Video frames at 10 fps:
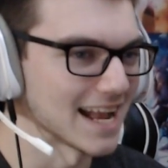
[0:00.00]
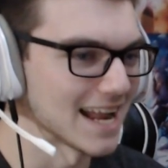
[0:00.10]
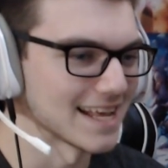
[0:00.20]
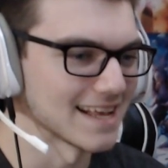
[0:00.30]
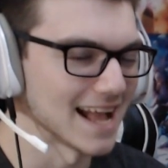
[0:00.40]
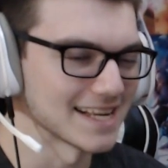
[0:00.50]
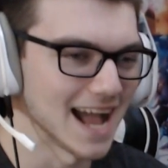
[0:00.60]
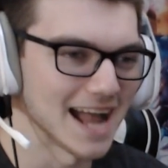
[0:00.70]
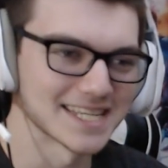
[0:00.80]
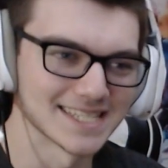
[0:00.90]
I
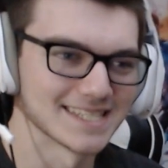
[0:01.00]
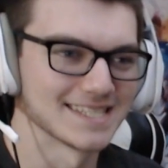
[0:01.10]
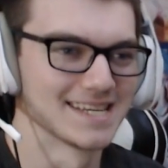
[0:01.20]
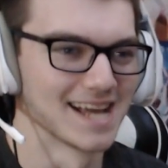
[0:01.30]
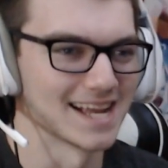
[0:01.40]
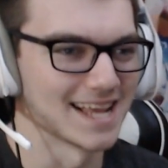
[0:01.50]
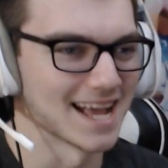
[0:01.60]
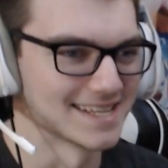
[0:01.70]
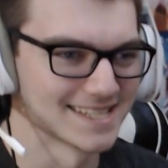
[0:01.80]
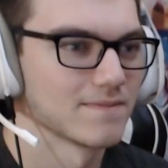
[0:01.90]
gotta. I
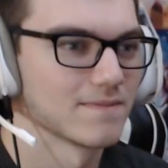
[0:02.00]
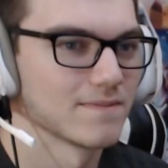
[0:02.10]
guess.